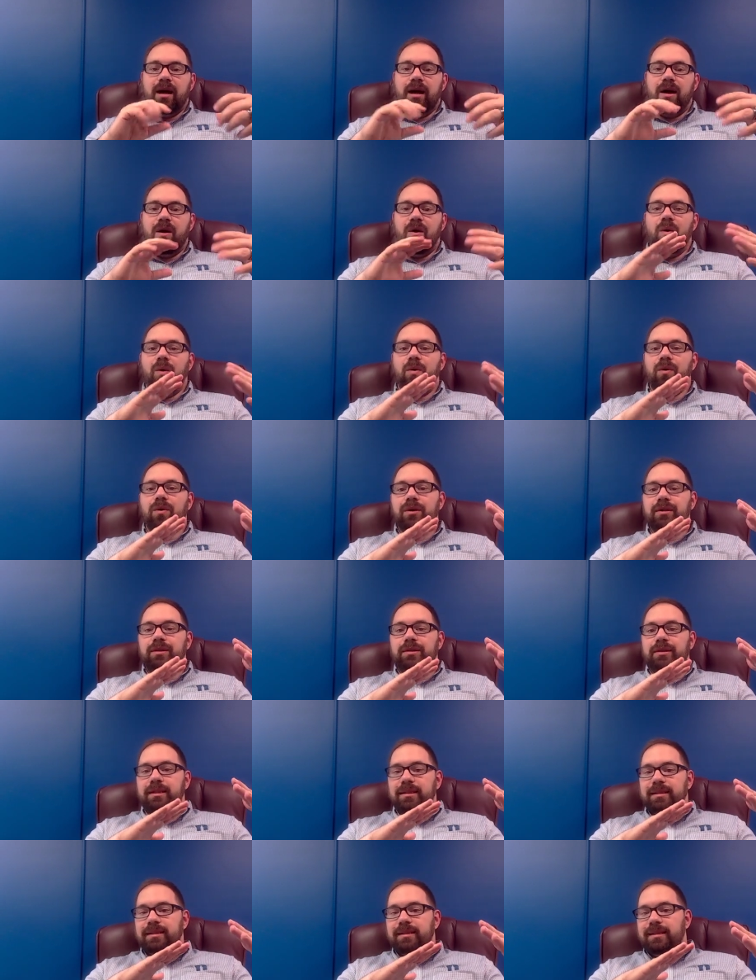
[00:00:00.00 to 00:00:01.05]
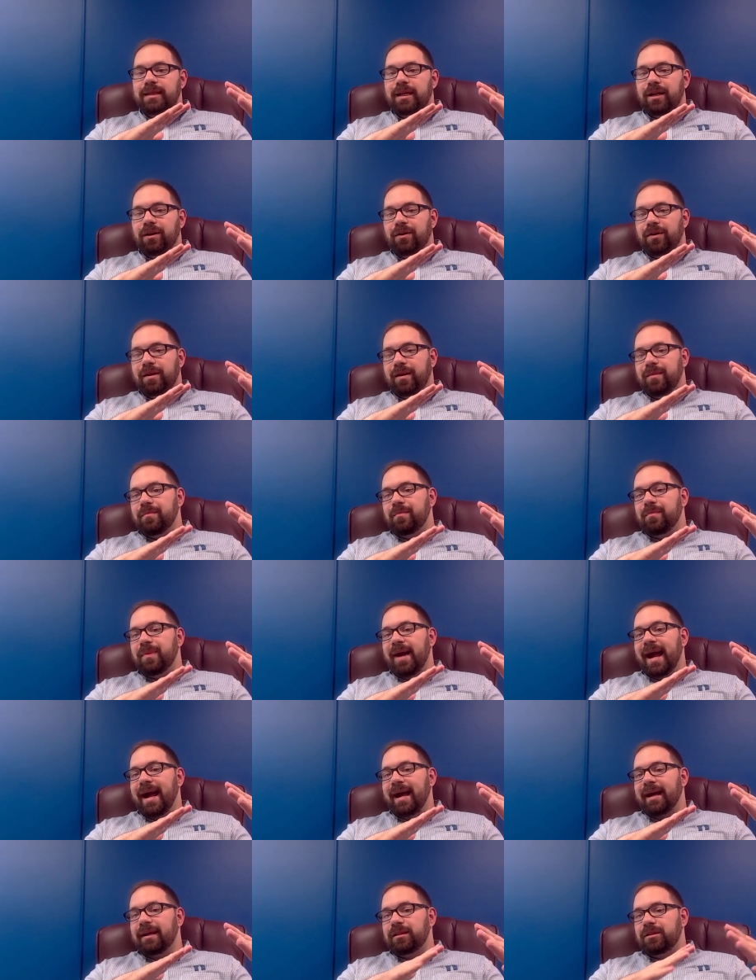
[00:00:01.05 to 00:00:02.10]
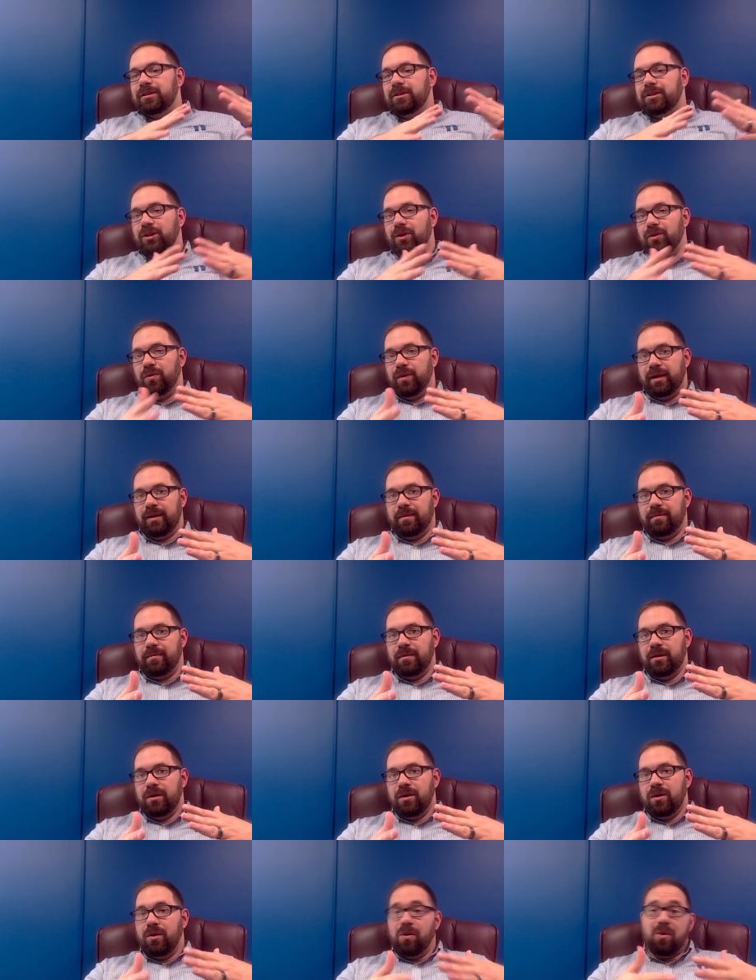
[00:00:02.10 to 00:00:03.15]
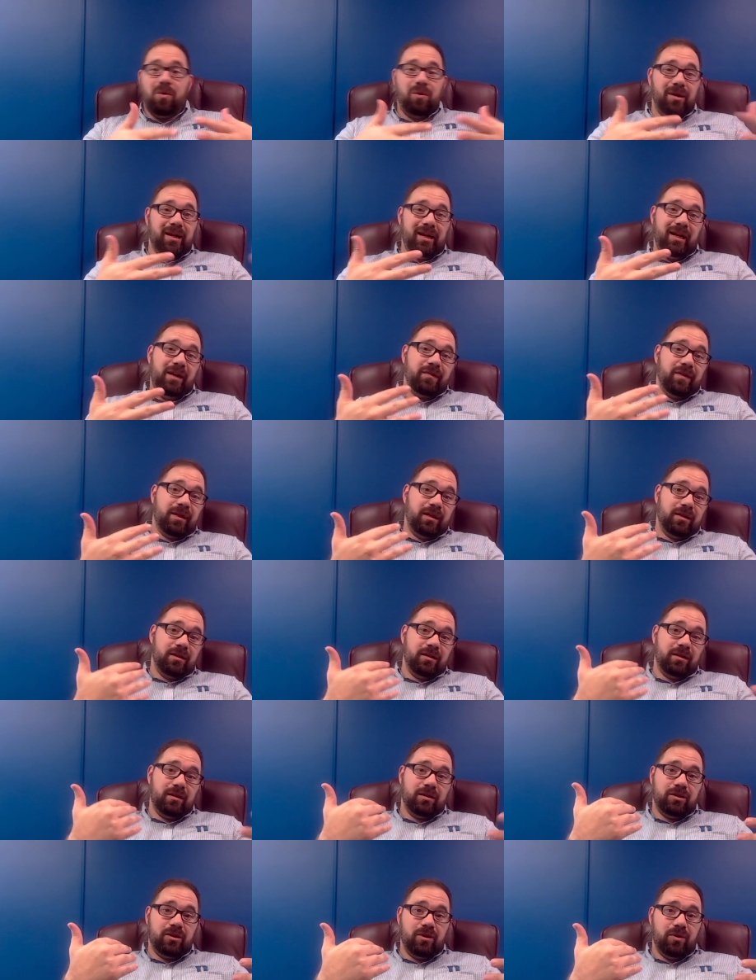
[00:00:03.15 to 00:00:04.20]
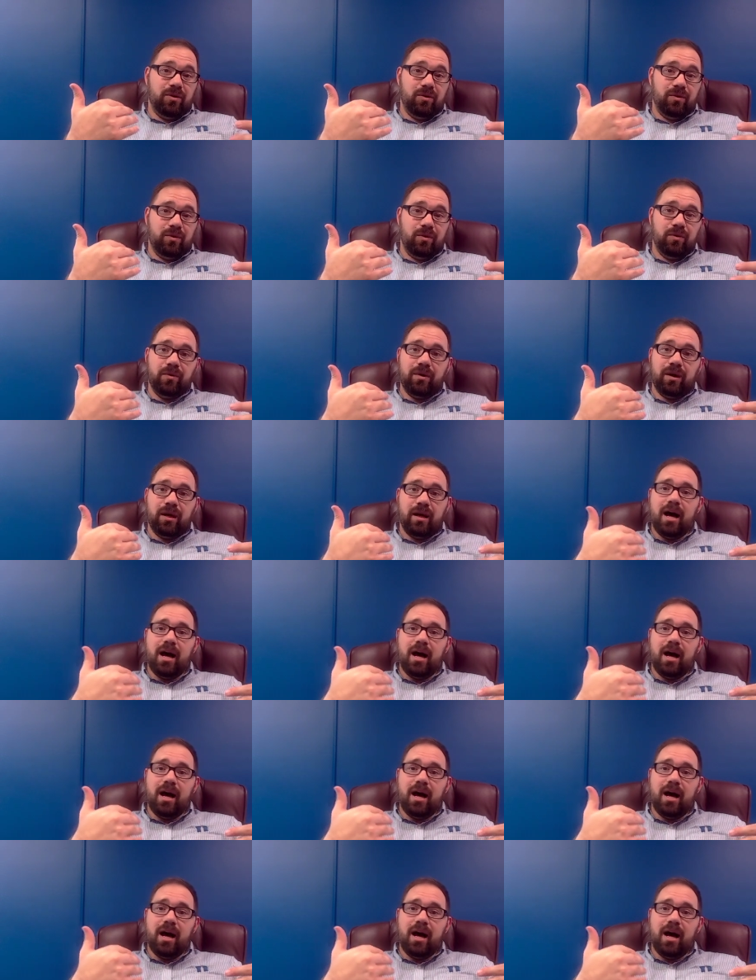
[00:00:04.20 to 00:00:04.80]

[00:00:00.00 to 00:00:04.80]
or to steer them back to him, or even to